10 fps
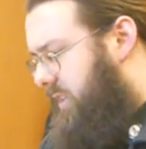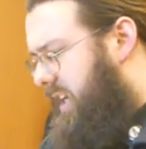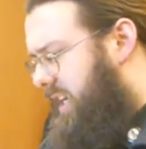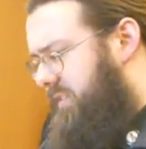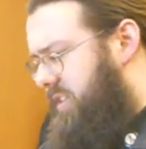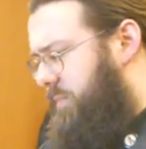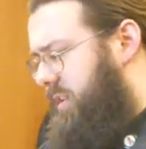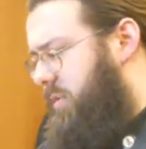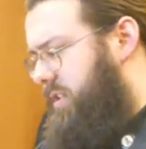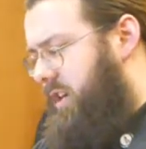if this
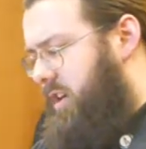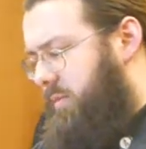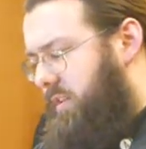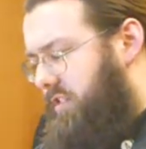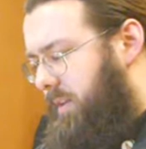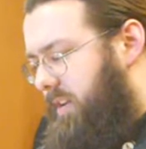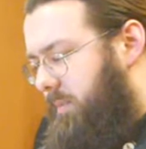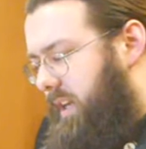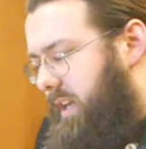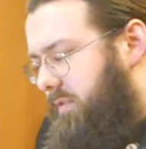bill were to go to a
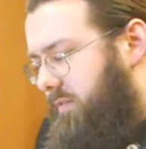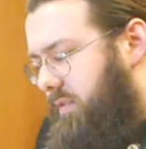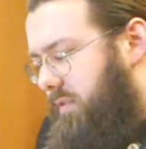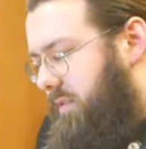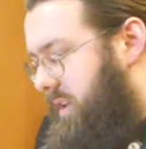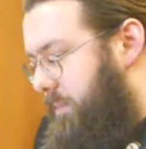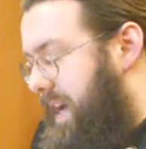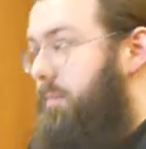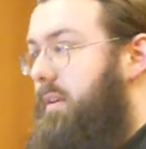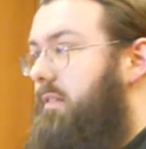subcommittee for
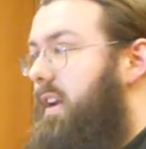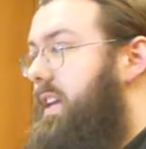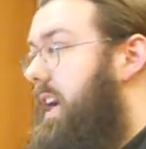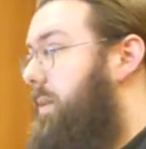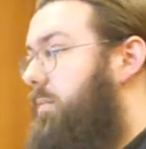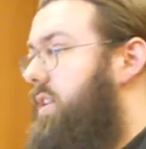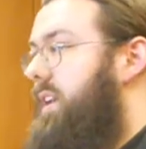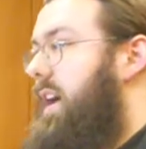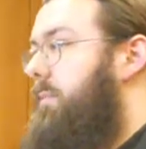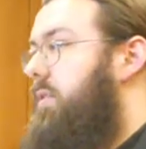amendment or anything, I'd be more than
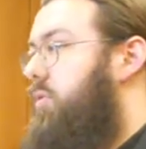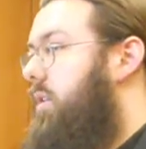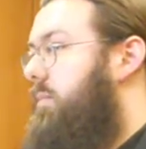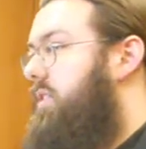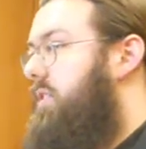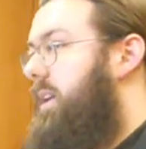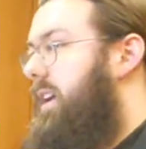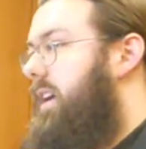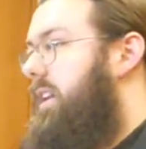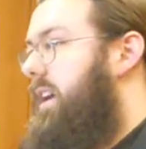happy to work with the
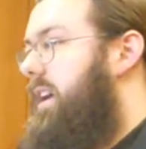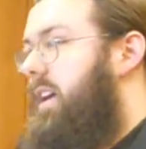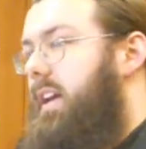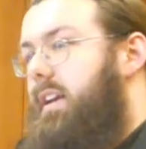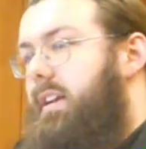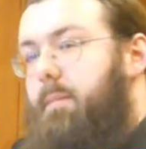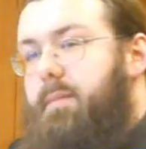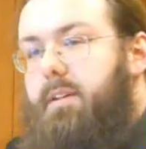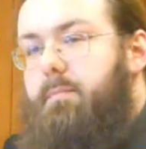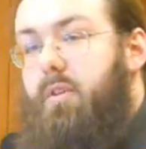committee on that, and I'd
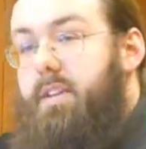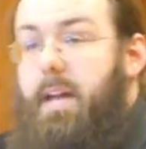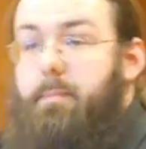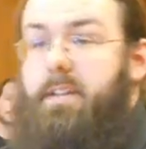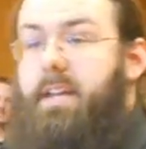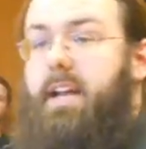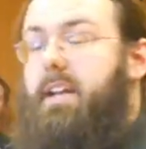be more than happy to take any